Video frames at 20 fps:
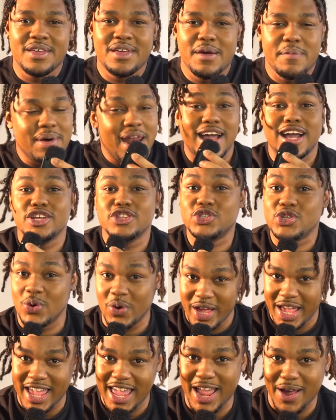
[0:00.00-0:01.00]
But I could do
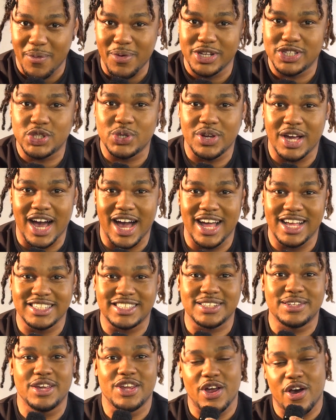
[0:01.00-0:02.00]
it here with you guys,
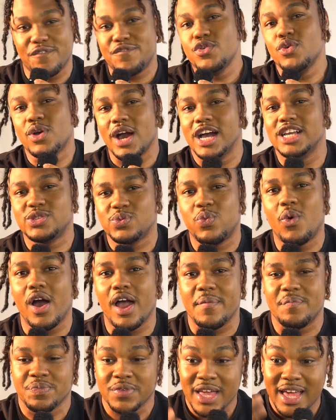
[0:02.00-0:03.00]
you know, if you guys want.